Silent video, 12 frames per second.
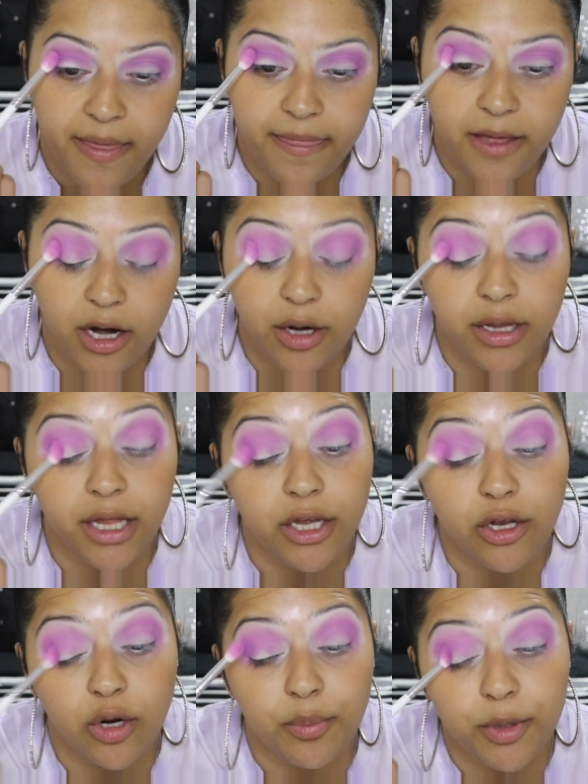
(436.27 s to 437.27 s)
there, like,
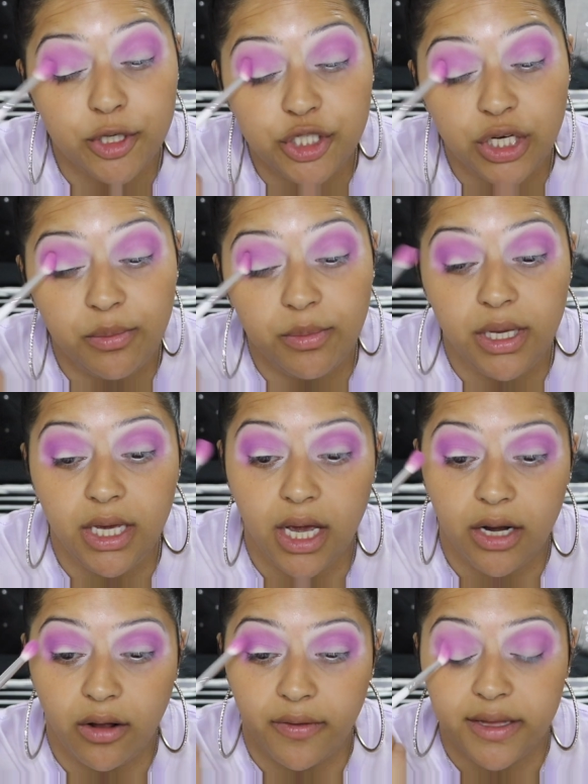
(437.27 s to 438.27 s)
you know, pushing me
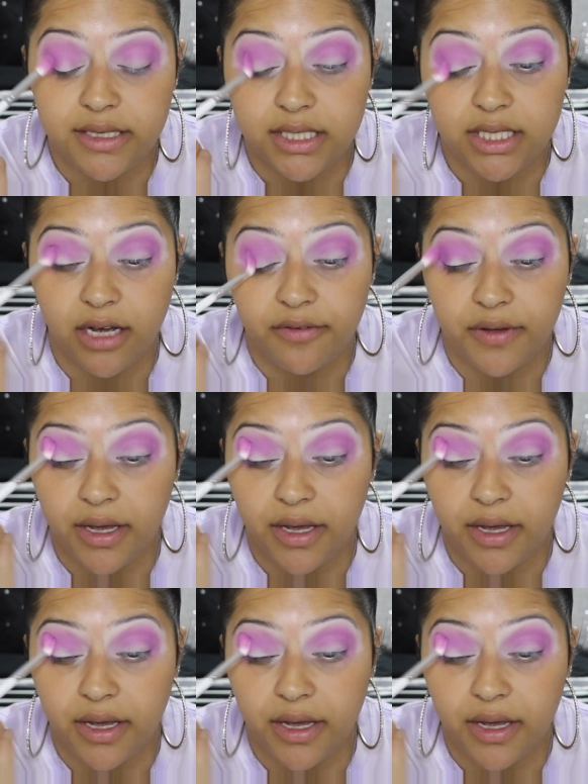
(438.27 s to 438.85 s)
and all that stuff.